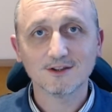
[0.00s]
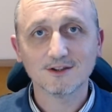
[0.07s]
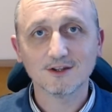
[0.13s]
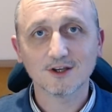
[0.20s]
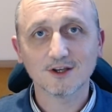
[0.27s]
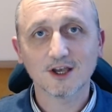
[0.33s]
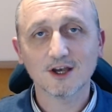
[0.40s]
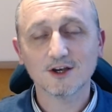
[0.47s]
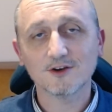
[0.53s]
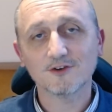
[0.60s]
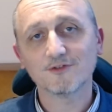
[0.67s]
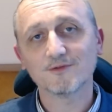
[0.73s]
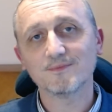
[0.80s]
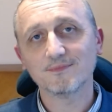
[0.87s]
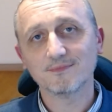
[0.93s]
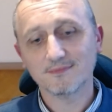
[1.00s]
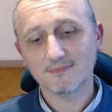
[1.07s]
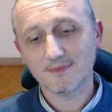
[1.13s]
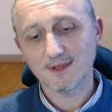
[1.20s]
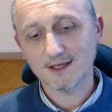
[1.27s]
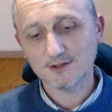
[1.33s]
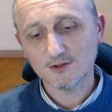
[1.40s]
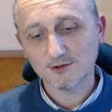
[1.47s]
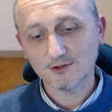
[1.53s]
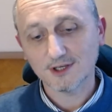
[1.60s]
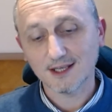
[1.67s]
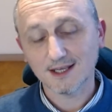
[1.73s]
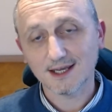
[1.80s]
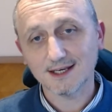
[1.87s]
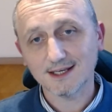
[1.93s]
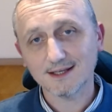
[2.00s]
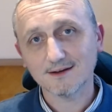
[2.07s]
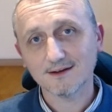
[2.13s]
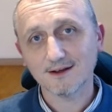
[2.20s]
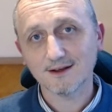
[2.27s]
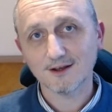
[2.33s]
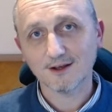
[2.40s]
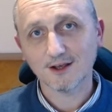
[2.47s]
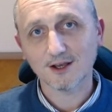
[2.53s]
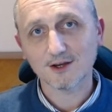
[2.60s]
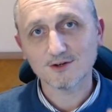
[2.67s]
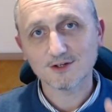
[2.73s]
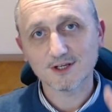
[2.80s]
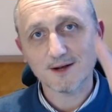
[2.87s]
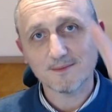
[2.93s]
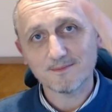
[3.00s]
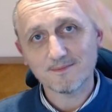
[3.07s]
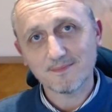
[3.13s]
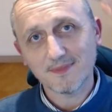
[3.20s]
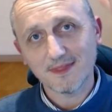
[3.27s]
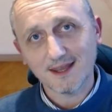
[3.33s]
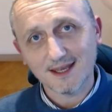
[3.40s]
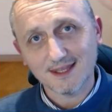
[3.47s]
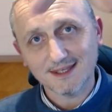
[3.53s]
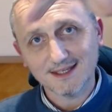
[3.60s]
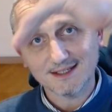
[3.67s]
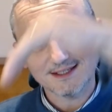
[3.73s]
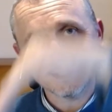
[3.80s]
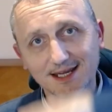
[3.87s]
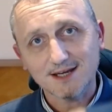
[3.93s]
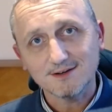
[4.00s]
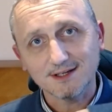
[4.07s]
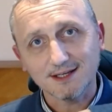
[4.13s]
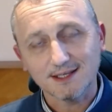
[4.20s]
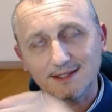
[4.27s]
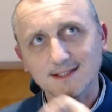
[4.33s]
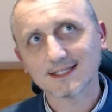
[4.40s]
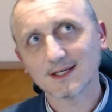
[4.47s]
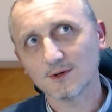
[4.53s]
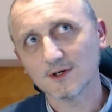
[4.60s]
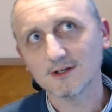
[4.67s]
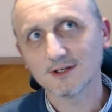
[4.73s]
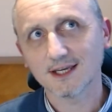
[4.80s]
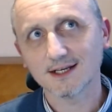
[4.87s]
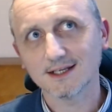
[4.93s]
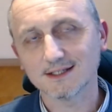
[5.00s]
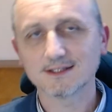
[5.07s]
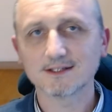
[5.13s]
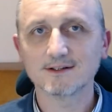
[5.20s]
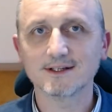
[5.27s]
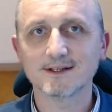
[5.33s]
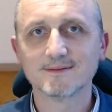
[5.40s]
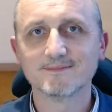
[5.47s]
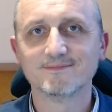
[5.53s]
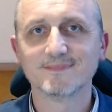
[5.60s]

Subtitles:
the curve, as you're looking at it, goes up and then down again. That's how I look at it, sorry.